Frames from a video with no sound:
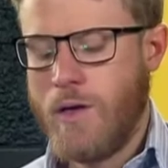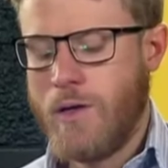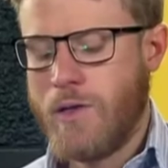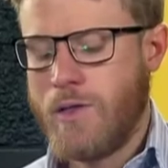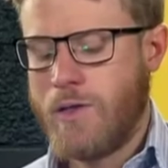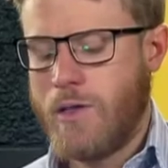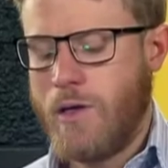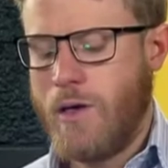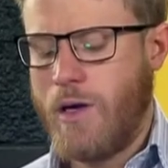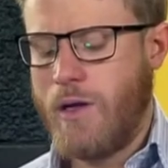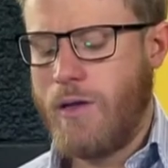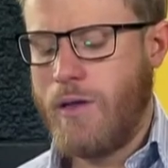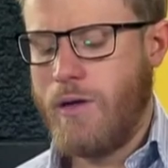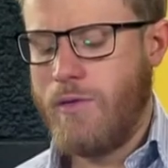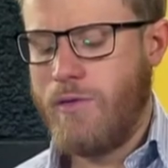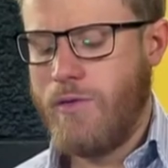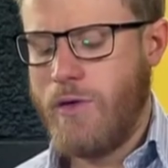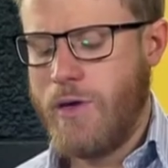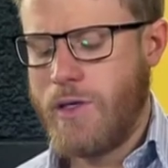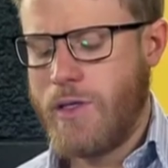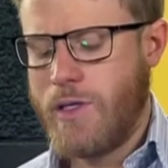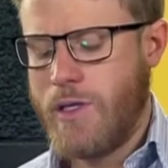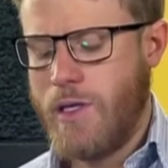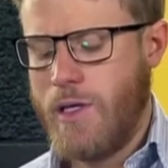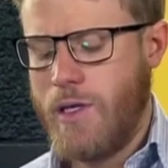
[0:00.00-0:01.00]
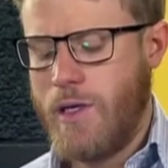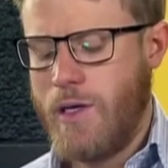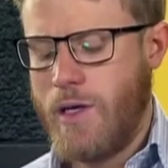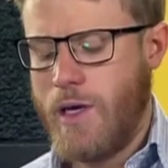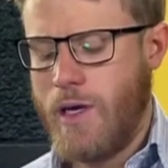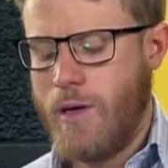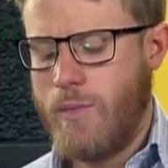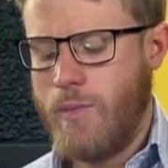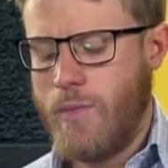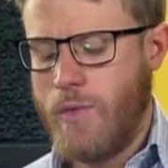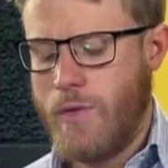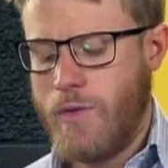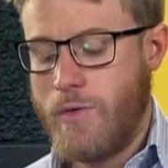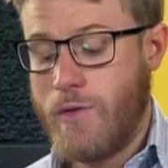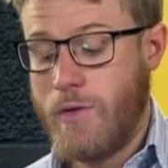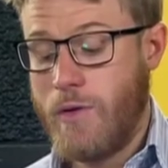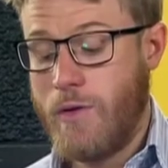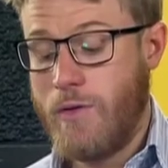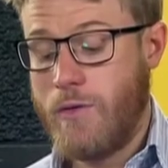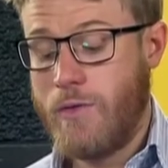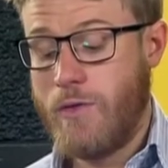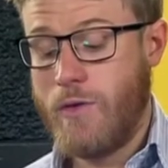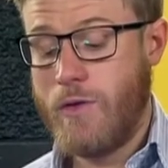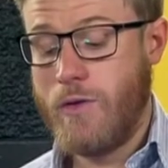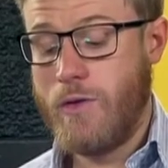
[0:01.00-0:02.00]
So I think firstly, the
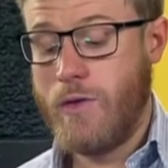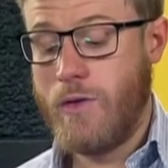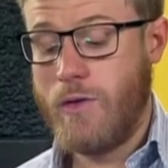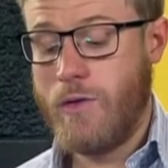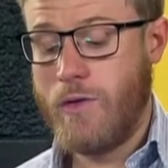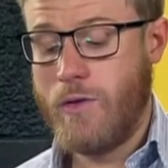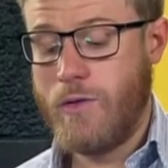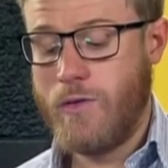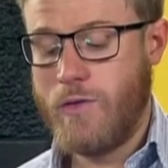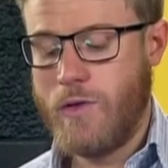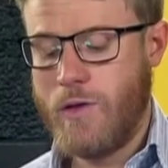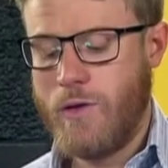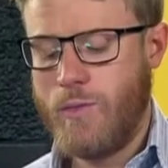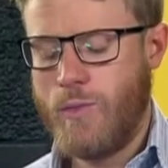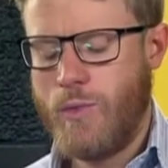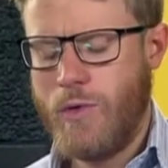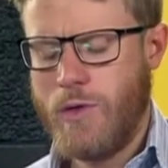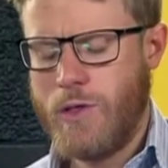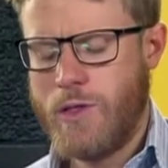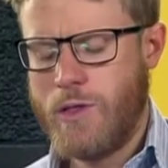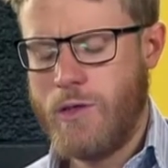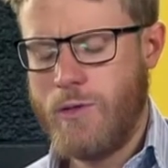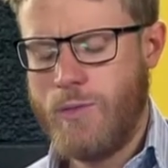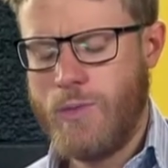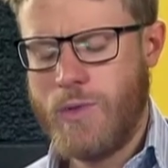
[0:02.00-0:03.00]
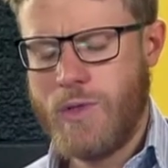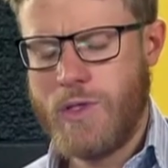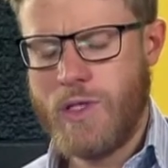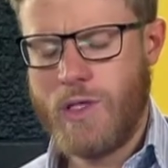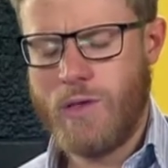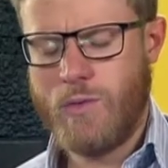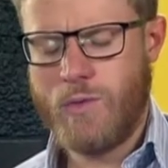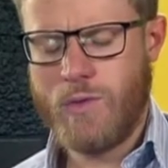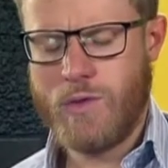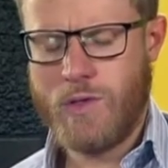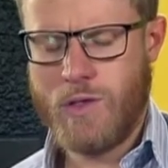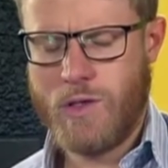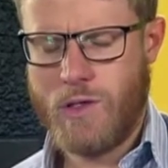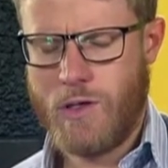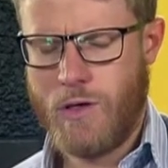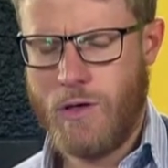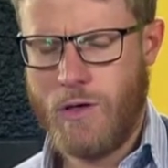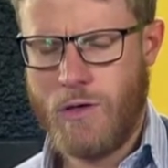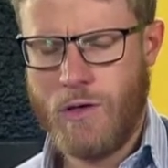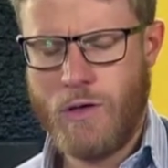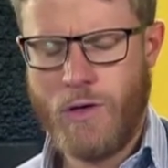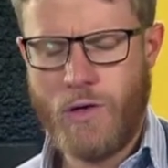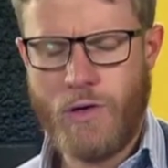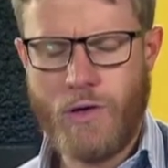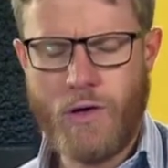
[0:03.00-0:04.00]
0.2% was the
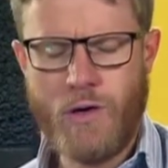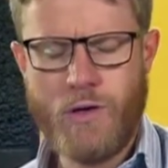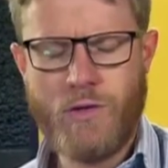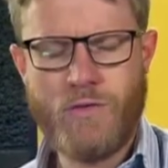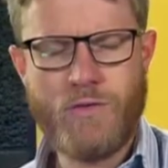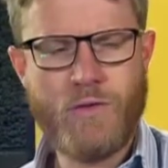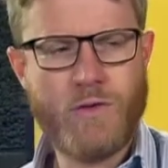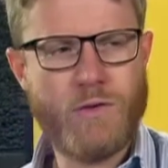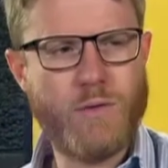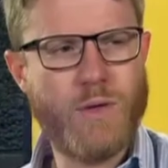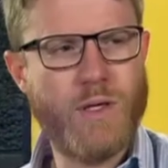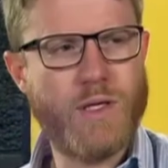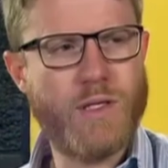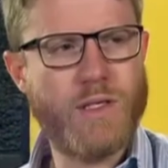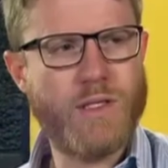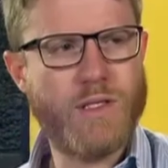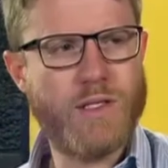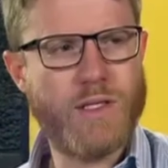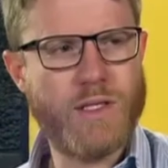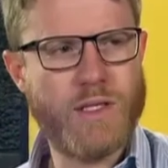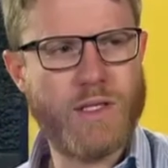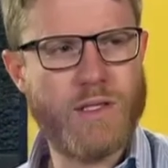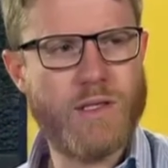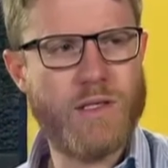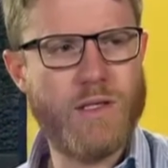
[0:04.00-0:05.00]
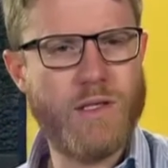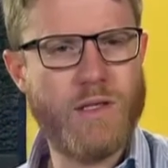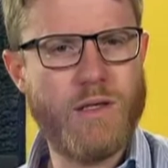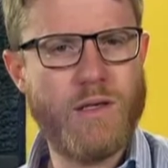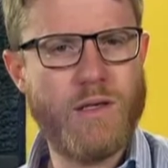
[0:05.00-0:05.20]
total growth for 2016.